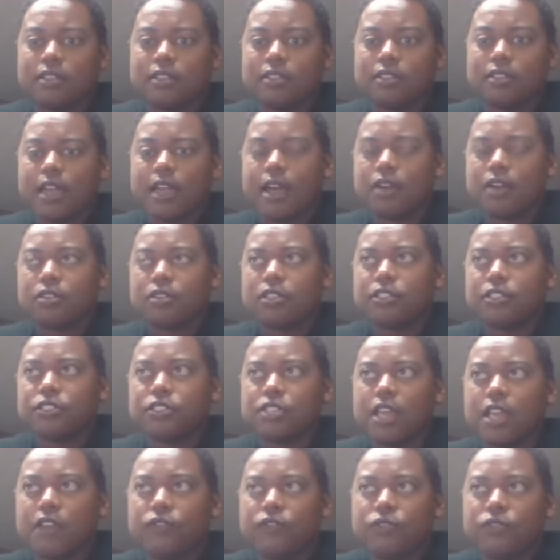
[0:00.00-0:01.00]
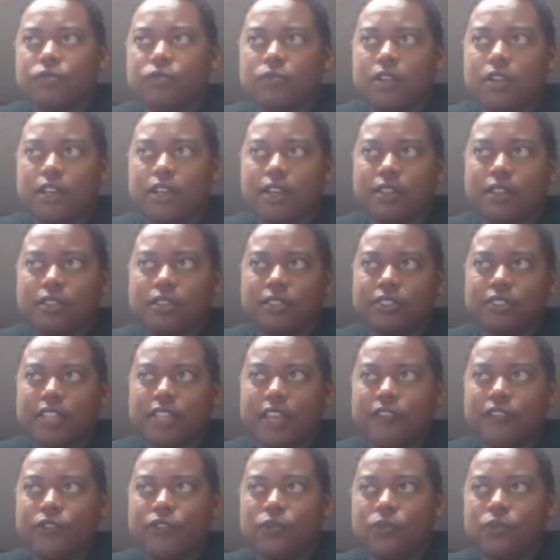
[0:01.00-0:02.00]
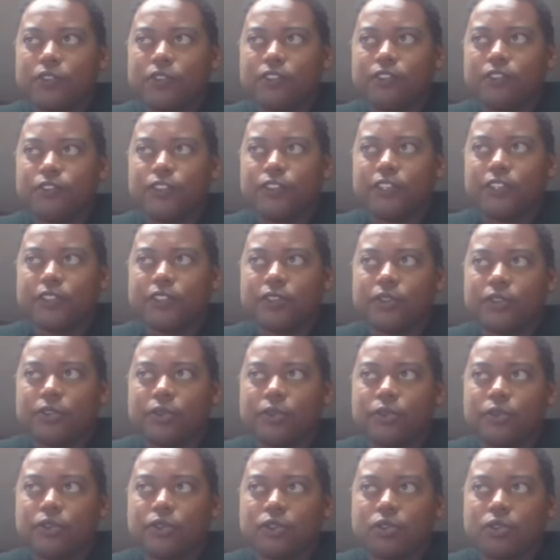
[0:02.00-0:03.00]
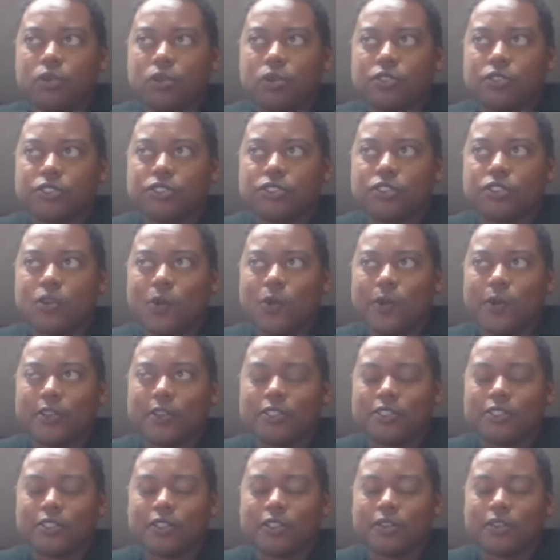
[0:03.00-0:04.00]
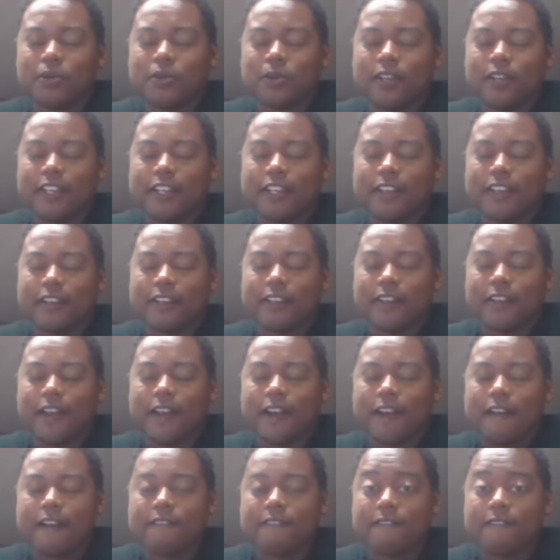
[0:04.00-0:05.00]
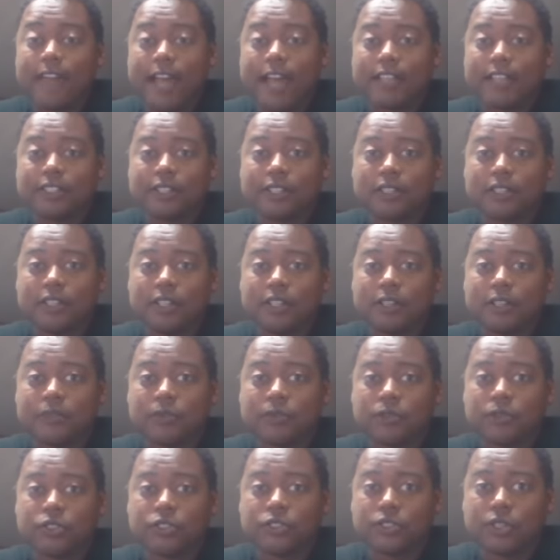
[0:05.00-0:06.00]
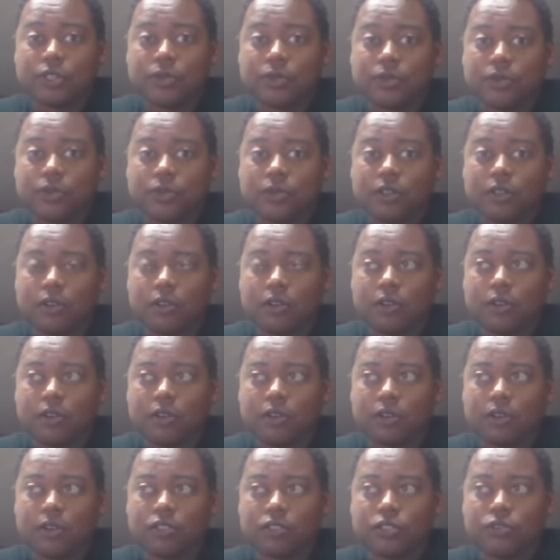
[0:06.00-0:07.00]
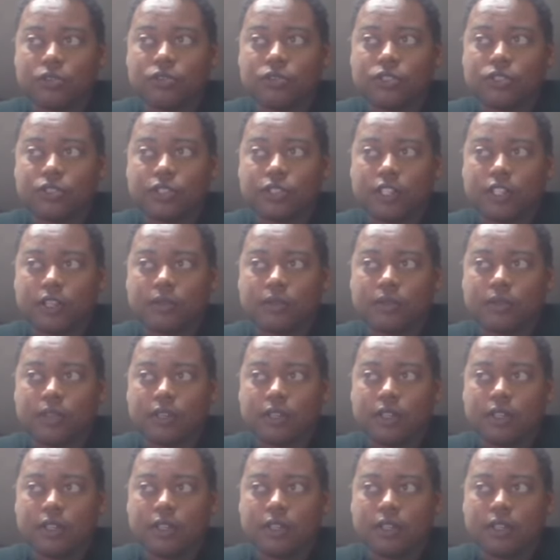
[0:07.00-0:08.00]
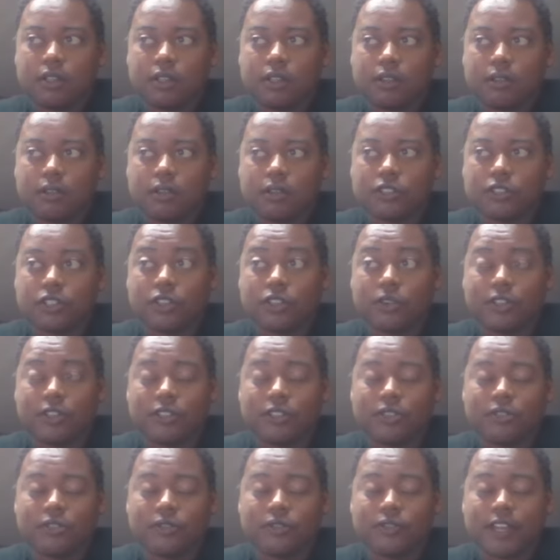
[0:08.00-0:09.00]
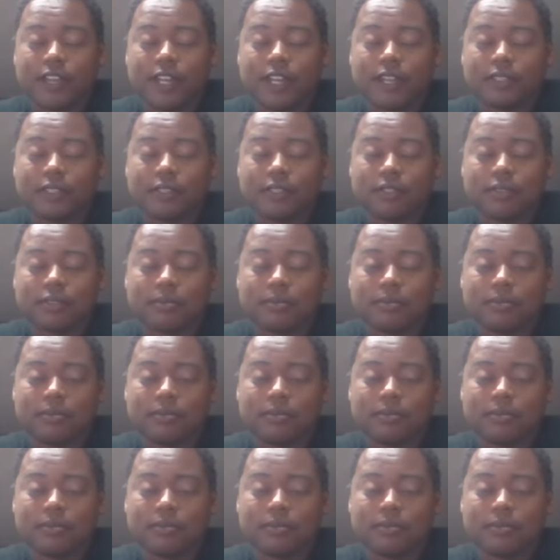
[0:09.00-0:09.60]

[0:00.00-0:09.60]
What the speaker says: How does everyone feel the course is going? Is it going fast enough, or slow, or too slow, or is it going too fast?